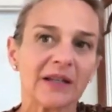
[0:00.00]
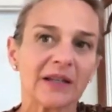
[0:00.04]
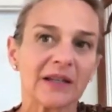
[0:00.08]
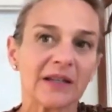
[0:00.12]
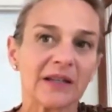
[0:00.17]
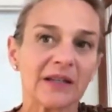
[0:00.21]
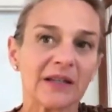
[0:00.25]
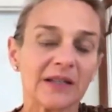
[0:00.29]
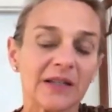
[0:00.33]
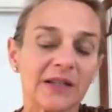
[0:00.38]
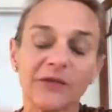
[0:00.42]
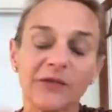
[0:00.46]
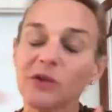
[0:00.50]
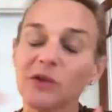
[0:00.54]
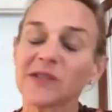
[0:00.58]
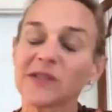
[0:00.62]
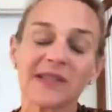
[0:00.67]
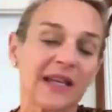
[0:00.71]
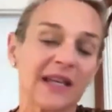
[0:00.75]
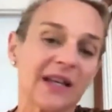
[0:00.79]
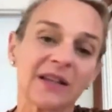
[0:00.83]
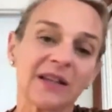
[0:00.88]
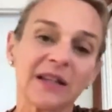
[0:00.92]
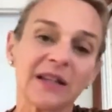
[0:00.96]
Because if you're
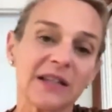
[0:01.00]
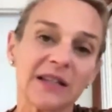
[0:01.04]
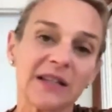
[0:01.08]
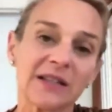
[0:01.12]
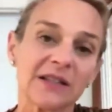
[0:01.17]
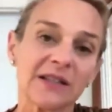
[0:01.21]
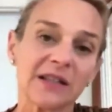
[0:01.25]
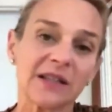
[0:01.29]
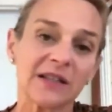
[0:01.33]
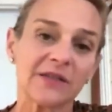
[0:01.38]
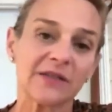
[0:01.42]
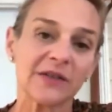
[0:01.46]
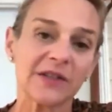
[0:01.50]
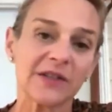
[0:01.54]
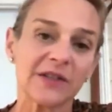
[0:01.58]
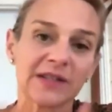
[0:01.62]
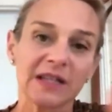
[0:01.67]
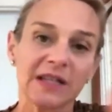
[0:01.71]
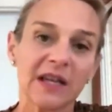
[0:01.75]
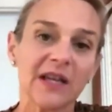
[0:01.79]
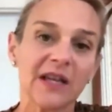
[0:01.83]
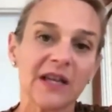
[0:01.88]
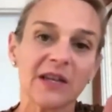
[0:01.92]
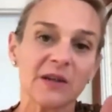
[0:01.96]
seeing these, if you're
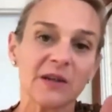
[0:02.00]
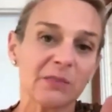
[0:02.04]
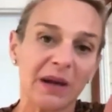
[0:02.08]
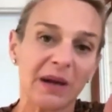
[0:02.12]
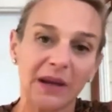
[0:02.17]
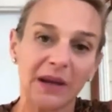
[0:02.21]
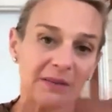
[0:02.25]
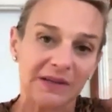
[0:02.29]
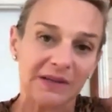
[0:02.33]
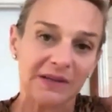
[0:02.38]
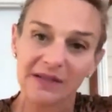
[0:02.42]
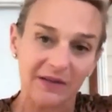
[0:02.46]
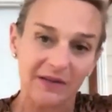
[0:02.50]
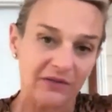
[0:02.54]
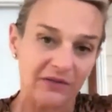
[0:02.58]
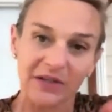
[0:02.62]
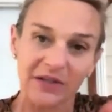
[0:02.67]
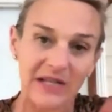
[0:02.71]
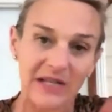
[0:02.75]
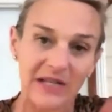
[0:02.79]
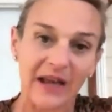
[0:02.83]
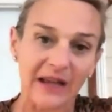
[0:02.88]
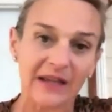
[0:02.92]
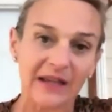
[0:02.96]
seeing your babies every
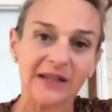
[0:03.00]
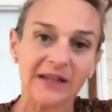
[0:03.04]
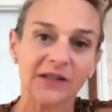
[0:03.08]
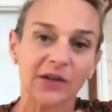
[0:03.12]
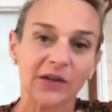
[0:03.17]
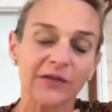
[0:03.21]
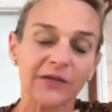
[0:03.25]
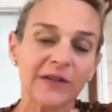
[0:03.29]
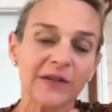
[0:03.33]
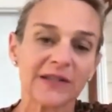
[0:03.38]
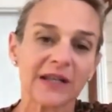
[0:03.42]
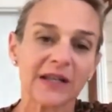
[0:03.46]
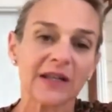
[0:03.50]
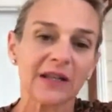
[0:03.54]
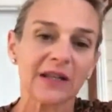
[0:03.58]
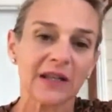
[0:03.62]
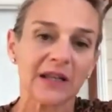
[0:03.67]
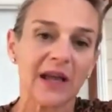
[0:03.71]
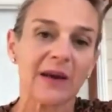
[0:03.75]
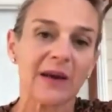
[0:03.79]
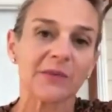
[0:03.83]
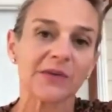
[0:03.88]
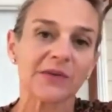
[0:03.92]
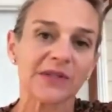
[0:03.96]
day, so if you're seeing the
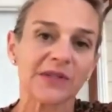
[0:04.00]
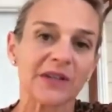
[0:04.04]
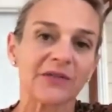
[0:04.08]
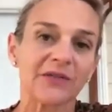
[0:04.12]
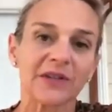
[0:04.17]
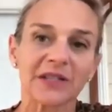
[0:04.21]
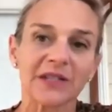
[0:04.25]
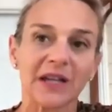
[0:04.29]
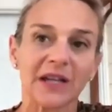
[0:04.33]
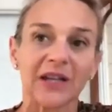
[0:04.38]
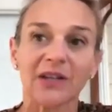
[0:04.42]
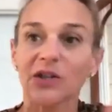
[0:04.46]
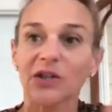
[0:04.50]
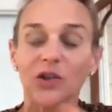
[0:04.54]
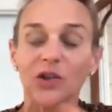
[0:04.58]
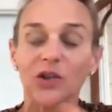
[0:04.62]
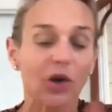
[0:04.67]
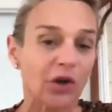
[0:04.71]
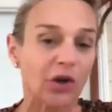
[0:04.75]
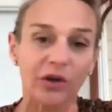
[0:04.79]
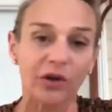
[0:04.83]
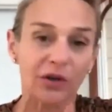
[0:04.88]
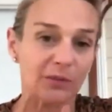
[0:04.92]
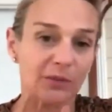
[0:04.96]
camels every day, you're not
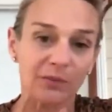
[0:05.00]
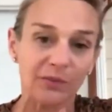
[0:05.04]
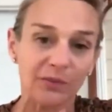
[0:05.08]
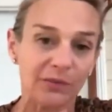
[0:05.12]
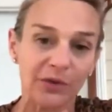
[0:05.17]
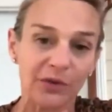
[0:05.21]
going to, mm.